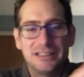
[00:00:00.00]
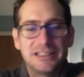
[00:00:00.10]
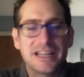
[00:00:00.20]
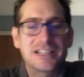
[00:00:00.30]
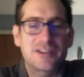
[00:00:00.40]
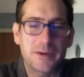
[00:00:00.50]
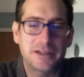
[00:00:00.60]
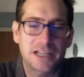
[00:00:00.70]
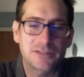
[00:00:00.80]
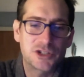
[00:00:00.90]
thanks everybody.
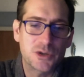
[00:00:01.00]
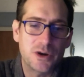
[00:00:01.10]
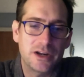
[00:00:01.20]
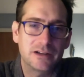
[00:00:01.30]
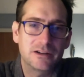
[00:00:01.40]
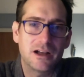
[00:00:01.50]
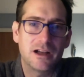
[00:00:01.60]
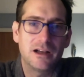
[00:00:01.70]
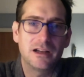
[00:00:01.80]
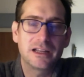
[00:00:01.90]
Thanks for joining.
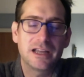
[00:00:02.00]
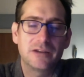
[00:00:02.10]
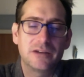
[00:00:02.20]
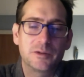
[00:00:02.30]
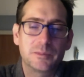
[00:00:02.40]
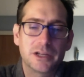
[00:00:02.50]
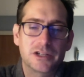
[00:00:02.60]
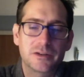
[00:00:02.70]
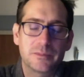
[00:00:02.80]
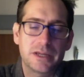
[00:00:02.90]
Uh, again, a real
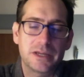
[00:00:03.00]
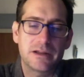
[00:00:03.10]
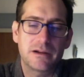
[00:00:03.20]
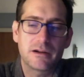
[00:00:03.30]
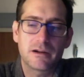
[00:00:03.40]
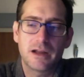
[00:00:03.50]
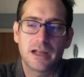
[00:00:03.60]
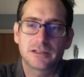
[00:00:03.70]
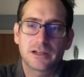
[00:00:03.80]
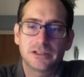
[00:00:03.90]
pleasure to be here
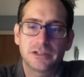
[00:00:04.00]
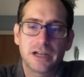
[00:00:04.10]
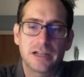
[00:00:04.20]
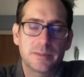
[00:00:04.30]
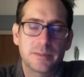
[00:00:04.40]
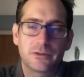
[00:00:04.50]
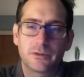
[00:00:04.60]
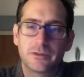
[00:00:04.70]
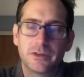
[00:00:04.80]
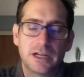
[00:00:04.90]
and talk to you guys about the
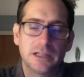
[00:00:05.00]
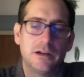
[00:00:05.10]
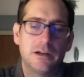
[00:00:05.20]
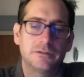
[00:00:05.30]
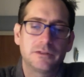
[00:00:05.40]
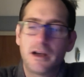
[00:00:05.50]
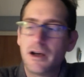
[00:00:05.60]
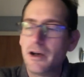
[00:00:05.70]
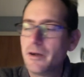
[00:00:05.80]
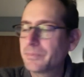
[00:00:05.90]
river that I love.
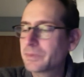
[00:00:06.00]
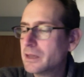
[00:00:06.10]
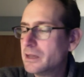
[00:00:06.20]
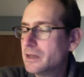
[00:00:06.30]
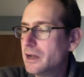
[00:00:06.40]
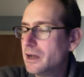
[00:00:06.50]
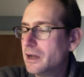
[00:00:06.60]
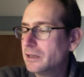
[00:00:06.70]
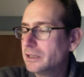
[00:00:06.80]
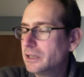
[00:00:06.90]
Um,
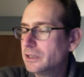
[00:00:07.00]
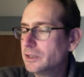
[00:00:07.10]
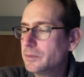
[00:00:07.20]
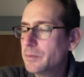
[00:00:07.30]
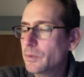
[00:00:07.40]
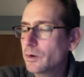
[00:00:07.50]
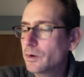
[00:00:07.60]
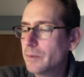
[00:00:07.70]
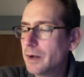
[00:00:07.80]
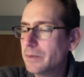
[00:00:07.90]
uh, yeah, a little bit more
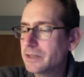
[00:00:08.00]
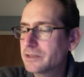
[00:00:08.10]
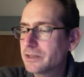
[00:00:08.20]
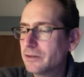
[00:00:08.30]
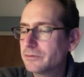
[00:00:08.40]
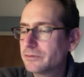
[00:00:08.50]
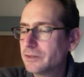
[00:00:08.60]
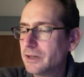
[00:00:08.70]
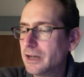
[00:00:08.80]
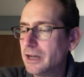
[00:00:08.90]
about myself
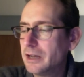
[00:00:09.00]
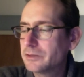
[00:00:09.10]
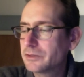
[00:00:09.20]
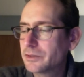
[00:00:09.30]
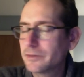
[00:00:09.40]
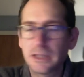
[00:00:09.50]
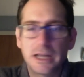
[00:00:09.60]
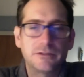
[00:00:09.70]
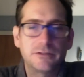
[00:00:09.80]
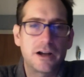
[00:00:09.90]
uh, sort of a
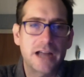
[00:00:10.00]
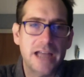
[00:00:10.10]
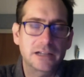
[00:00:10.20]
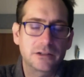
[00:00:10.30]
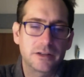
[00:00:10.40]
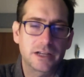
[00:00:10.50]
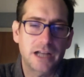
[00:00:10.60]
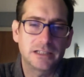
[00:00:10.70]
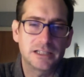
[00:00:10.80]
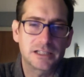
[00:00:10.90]
lifelong angler that
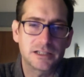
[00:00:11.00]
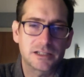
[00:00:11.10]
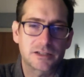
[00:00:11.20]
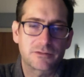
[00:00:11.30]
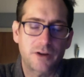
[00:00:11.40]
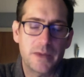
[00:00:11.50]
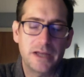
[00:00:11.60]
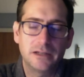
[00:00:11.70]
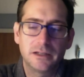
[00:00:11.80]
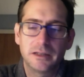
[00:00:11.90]
got distanced from
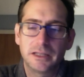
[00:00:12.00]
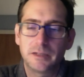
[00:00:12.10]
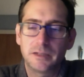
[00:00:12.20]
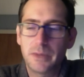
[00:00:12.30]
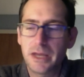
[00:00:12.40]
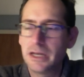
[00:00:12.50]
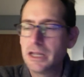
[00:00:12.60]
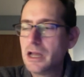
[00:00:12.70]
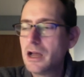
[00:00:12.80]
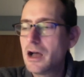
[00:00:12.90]
it a little bit
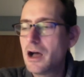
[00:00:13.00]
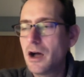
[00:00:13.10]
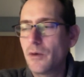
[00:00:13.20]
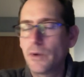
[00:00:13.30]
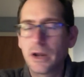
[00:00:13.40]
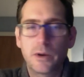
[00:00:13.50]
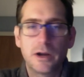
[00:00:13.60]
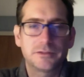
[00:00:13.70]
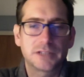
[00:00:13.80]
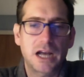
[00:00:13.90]
uh, when I went
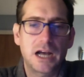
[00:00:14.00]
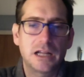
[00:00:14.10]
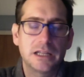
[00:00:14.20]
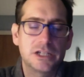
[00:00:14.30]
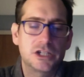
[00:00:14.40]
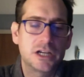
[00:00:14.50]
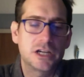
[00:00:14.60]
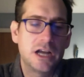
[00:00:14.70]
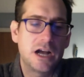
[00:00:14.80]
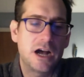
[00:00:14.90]
off to college.
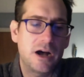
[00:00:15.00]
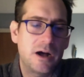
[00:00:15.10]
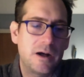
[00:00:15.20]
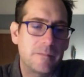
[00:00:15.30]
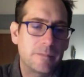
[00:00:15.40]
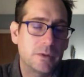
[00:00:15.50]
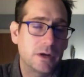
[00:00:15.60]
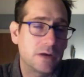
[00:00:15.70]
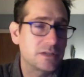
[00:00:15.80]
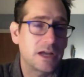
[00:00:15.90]
Um, but
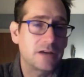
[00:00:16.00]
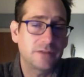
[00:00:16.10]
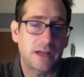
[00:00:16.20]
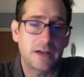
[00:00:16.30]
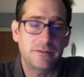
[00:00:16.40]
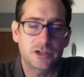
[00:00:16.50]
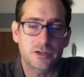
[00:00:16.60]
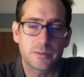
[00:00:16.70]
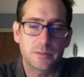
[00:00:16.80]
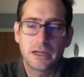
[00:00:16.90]
I was not a fly
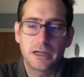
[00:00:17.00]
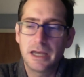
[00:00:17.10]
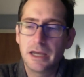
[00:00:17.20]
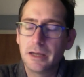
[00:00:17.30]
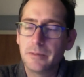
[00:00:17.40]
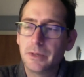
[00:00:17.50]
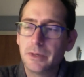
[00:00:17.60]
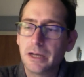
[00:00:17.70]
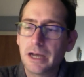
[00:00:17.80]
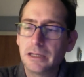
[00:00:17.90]
fisherman. Uh,
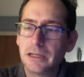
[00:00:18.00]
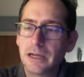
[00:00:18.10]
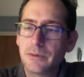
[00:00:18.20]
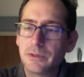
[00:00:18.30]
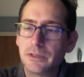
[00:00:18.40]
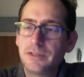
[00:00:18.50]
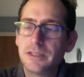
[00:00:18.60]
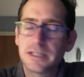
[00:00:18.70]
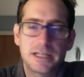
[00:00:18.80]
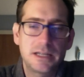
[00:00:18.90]
but I, I lived in
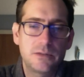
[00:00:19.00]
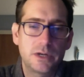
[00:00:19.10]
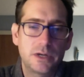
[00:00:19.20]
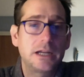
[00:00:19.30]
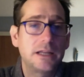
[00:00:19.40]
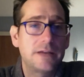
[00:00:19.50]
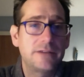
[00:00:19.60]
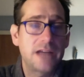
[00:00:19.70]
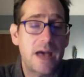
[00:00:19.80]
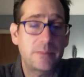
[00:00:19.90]
the city when 9
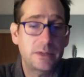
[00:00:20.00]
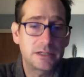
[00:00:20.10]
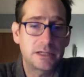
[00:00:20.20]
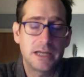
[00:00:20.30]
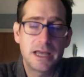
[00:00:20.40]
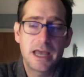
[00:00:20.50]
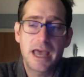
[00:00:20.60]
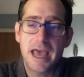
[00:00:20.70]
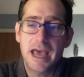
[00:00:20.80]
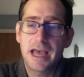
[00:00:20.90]
11 happened
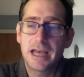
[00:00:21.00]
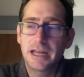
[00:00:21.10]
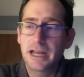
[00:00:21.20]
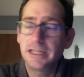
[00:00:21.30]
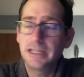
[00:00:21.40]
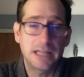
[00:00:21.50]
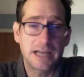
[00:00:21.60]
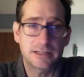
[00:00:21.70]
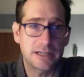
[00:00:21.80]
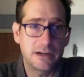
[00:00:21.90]
and I didn't
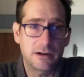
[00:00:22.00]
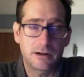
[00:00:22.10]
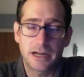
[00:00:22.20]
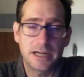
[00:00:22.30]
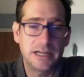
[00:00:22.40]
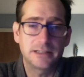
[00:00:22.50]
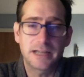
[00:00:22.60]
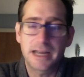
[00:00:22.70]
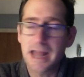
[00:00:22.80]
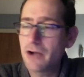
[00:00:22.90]
last a year. I needed to
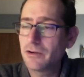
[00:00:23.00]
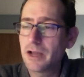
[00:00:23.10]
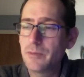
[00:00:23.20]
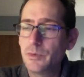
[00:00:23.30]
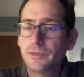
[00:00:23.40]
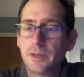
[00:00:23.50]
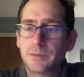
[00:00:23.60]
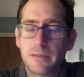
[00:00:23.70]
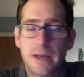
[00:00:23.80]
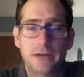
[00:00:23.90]
get out. I moved up
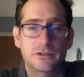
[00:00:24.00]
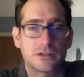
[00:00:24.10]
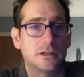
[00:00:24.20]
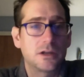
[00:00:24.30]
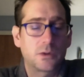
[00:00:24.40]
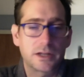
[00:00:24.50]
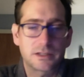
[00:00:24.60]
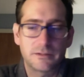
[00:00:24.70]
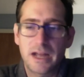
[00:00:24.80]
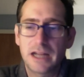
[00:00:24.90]
to the mountains in the lower
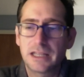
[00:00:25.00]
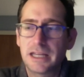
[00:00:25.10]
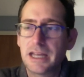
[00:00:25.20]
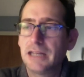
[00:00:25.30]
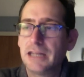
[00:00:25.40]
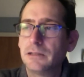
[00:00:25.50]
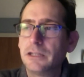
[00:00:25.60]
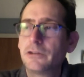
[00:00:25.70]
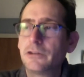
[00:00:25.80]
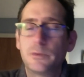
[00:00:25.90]
Hudson Valley. And
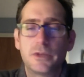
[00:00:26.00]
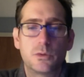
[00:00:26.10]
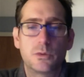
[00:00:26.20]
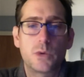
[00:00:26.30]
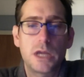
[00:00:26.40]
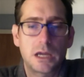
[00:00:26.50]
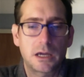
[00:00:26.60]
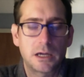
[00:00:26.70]
literally within a week